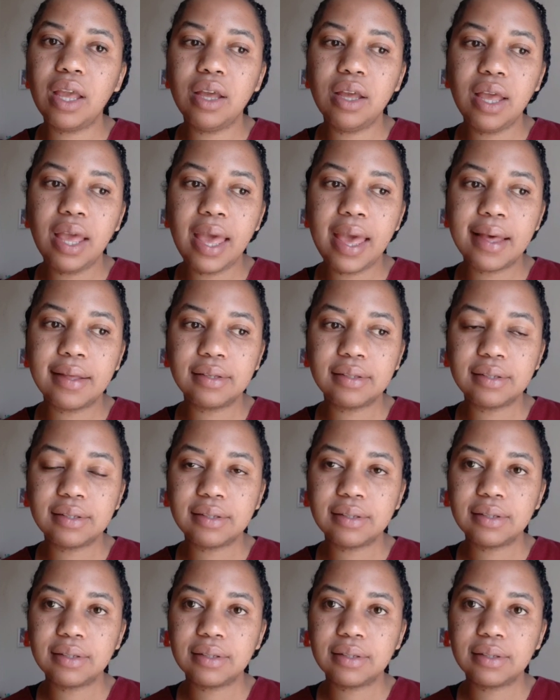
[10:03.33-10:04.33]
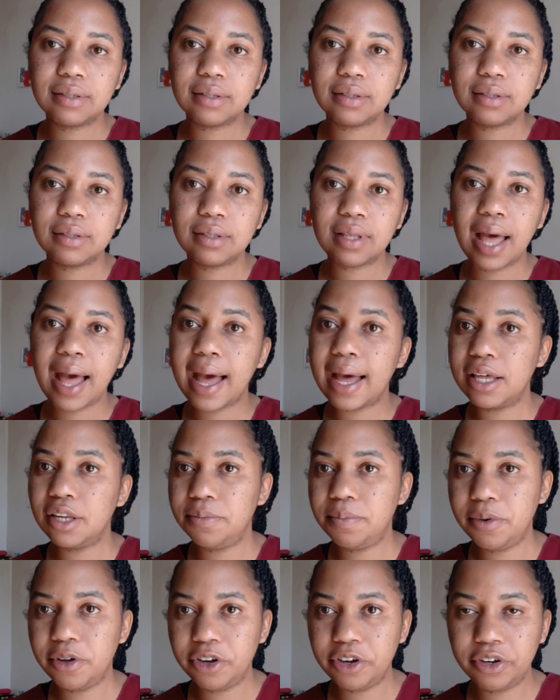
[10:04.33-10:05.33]
has
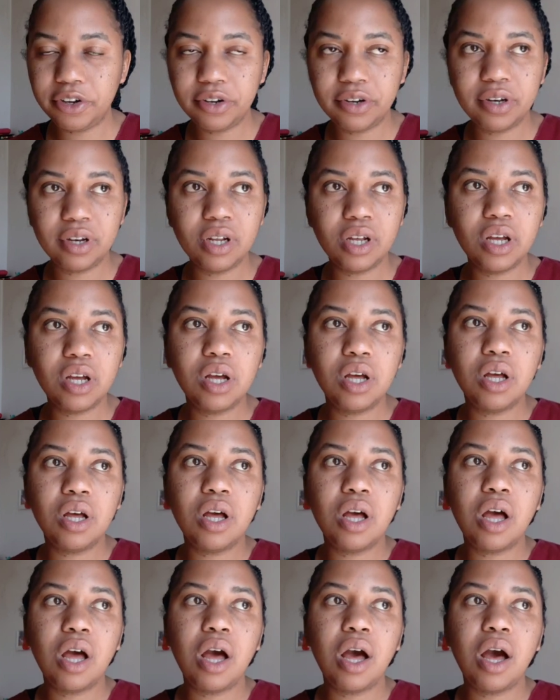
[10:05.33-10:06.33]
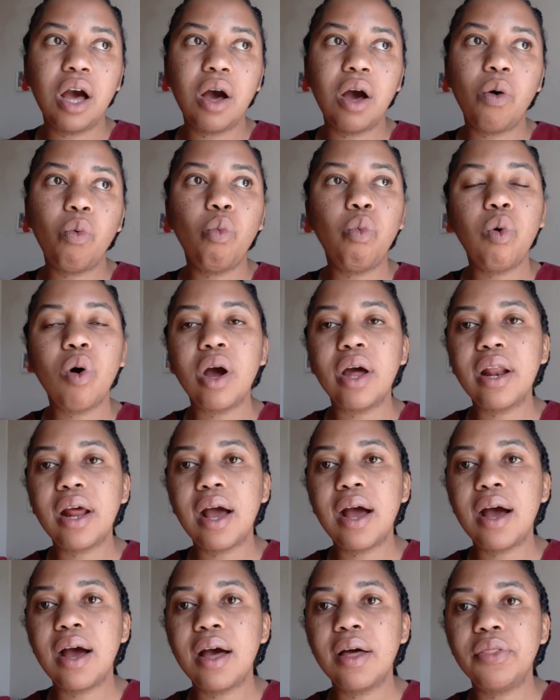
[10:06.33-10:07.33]
heartburn what
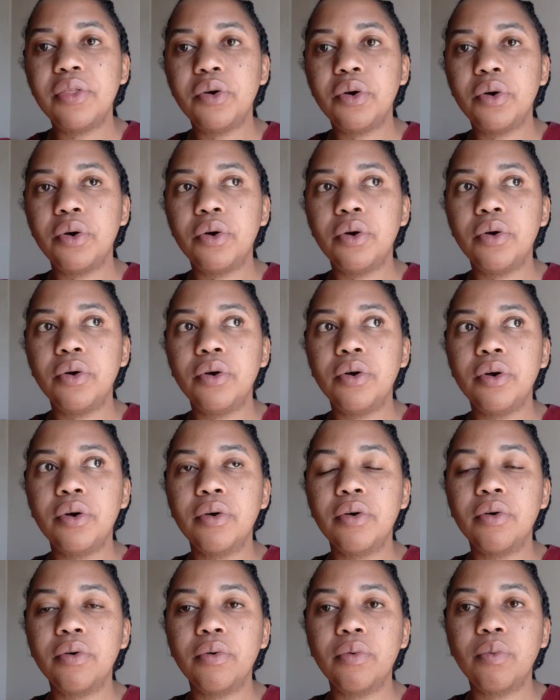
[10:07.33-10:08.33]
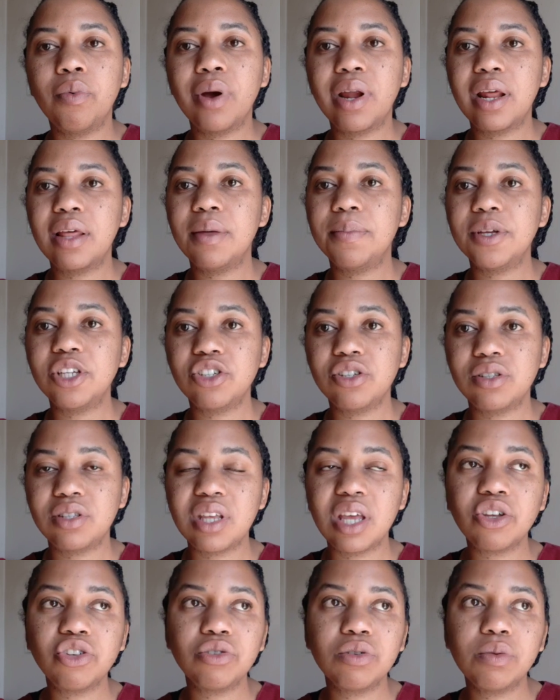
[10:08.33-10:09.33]
are the what are the patient's
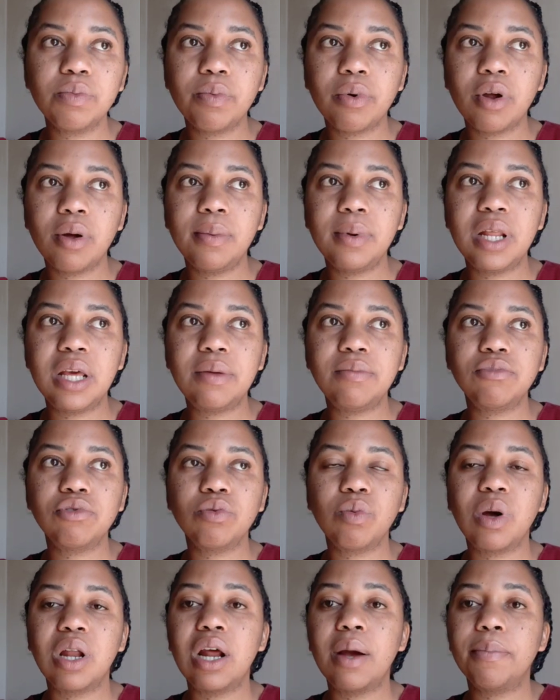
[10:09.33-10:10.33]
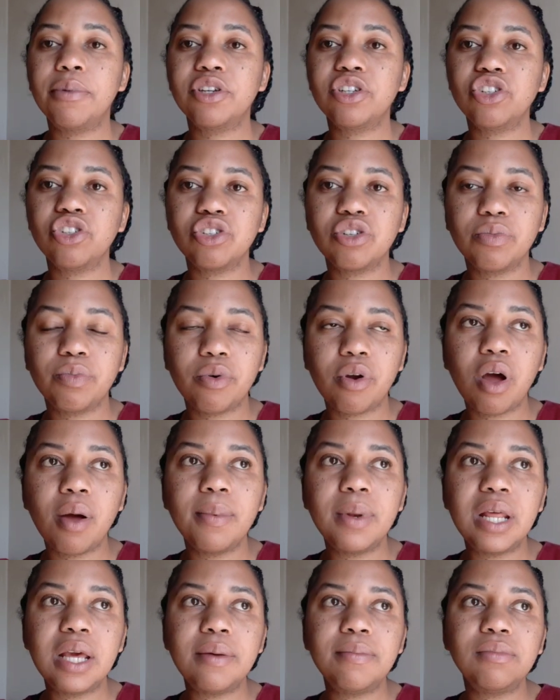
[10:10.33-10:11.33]
actual problems, what are potential
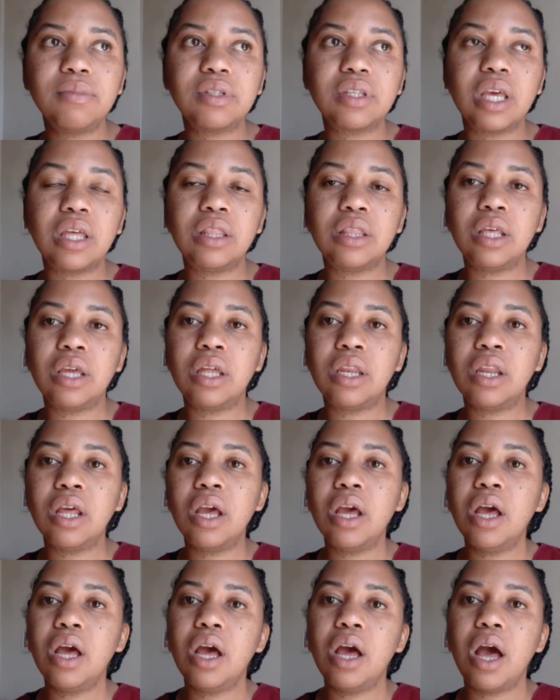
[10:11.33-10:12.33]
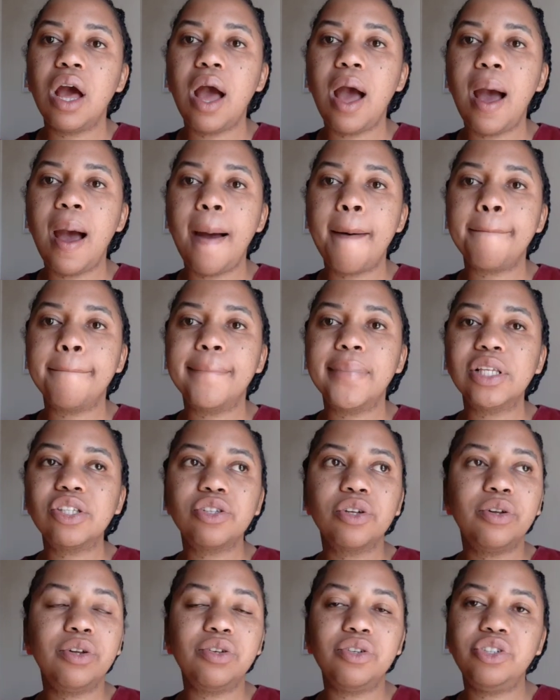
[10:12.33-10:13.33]
problems, and then um,
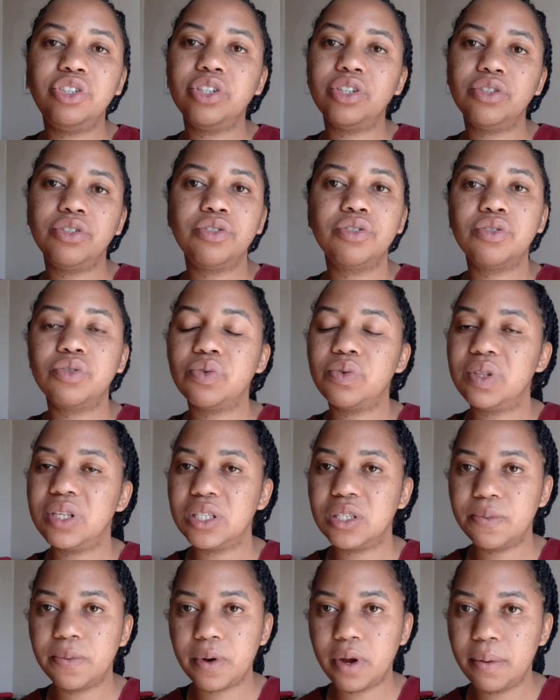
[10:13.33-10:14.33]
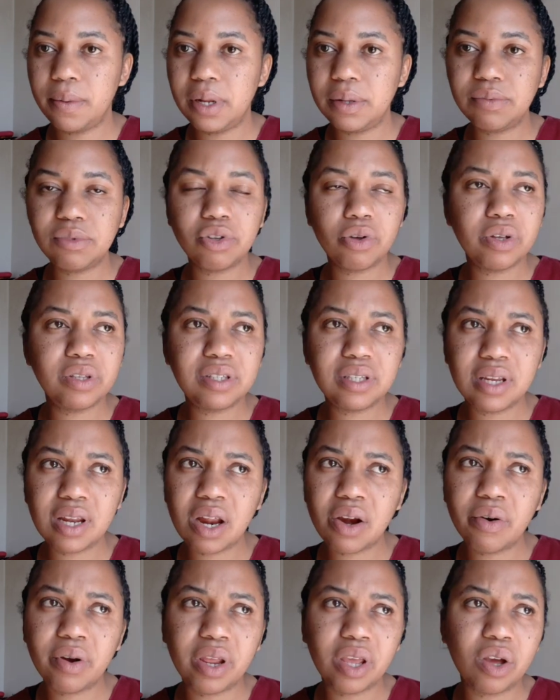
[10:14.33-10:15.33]
solutions to this problem. So a
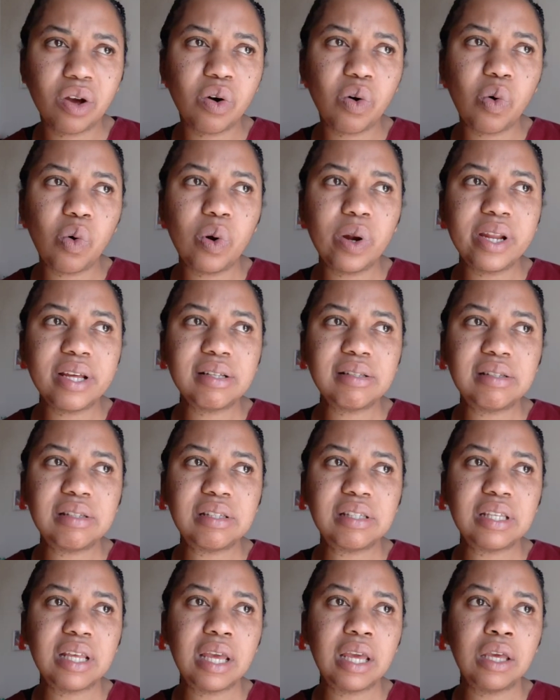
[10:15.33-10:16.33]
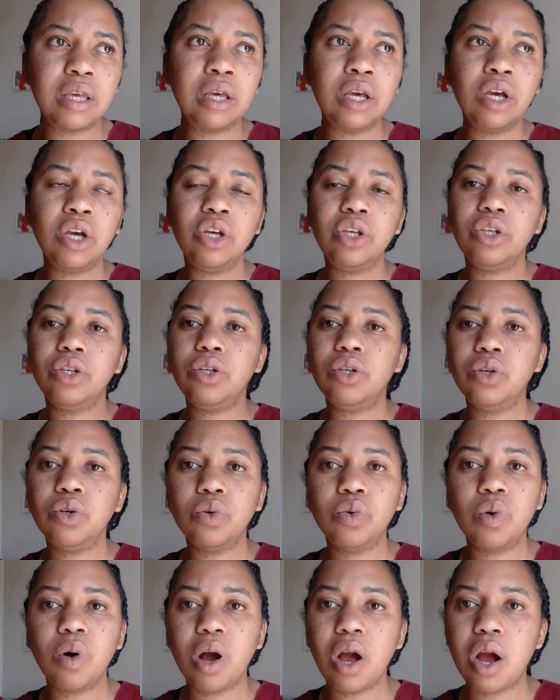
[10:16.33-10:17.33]
scenario, or let's say
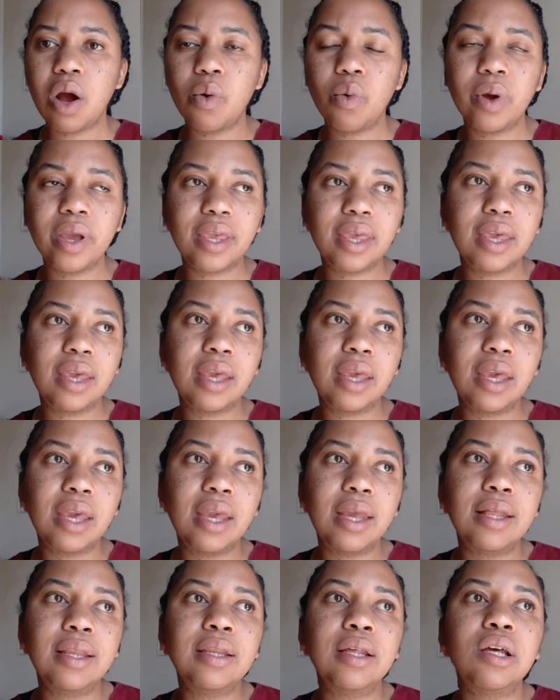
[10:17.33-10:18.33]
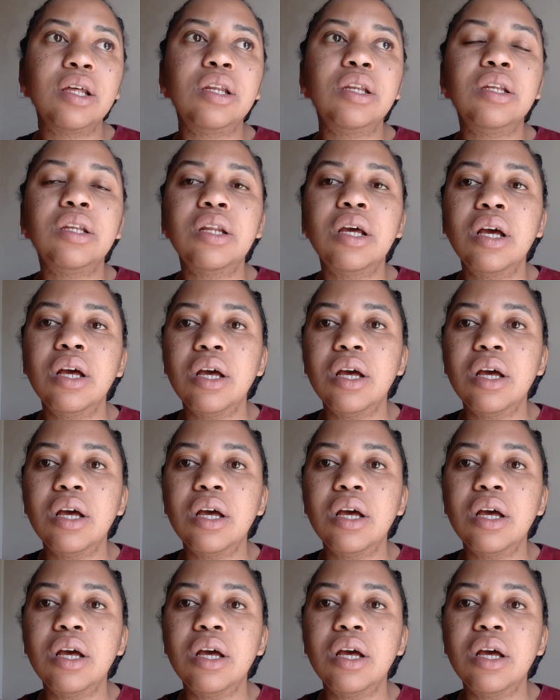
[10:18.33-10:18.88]
you are working in an